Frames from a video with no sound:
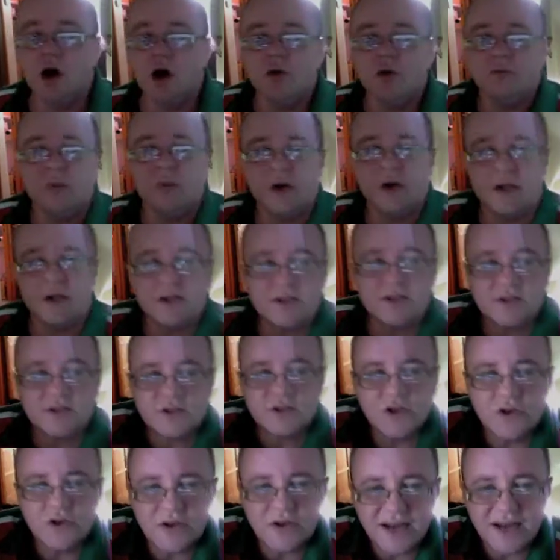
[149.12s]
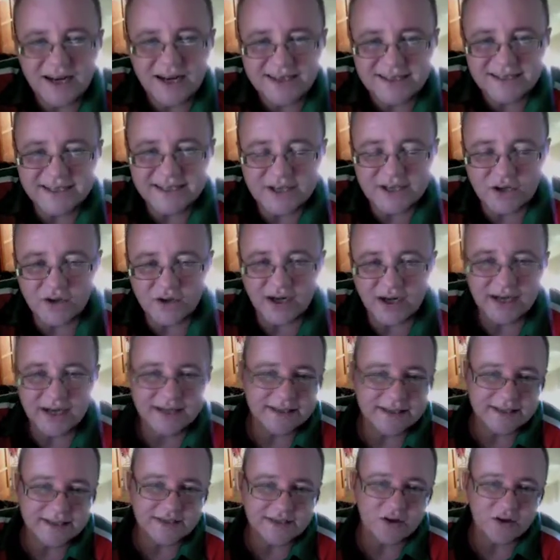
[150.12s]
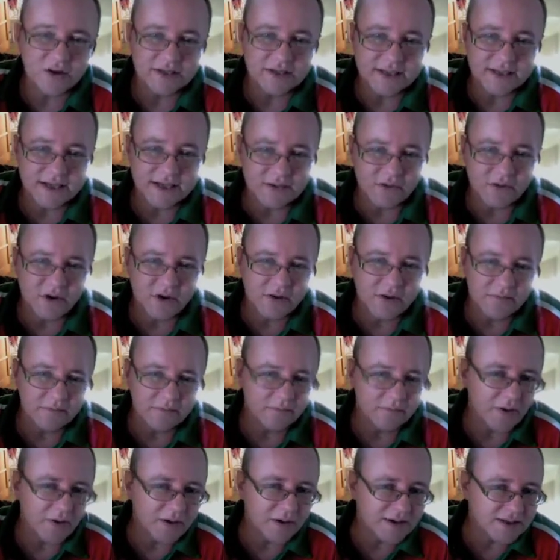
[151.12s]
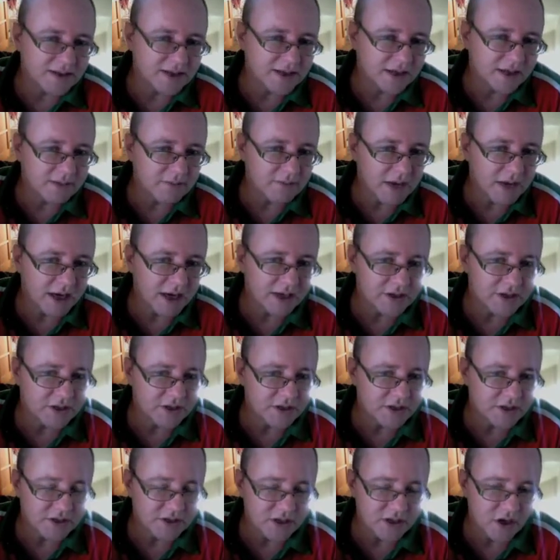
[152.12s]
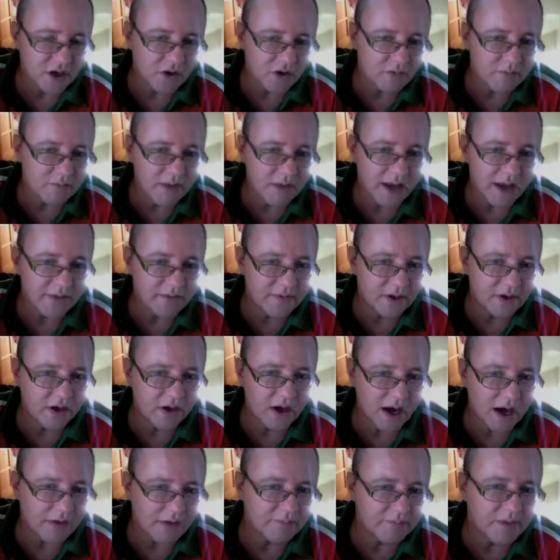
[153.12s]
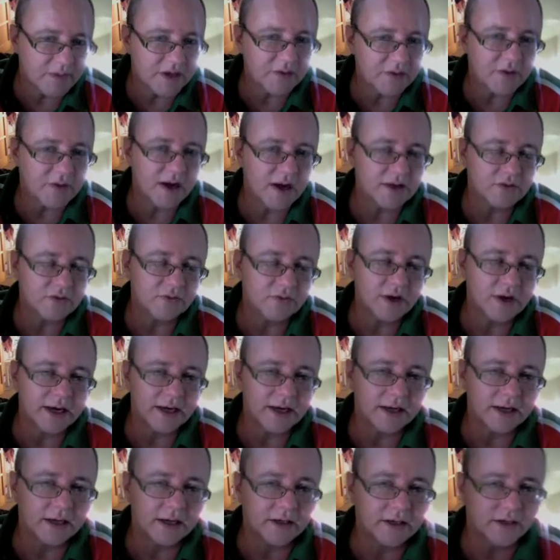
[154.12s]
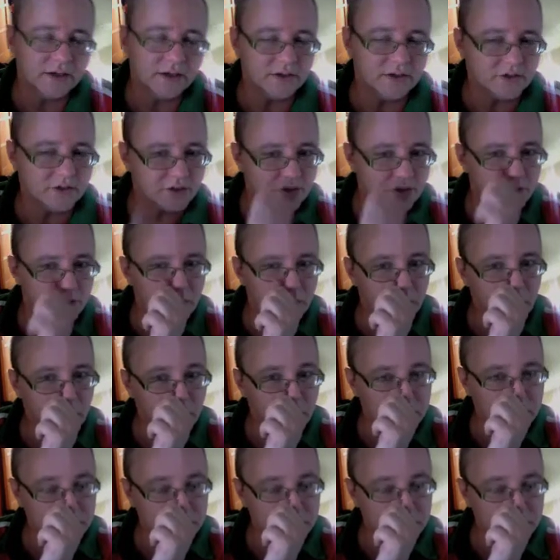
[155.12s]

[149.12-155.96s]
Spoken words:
But you could actually create this idea of fighting managers, you know, men that have been around the ring and do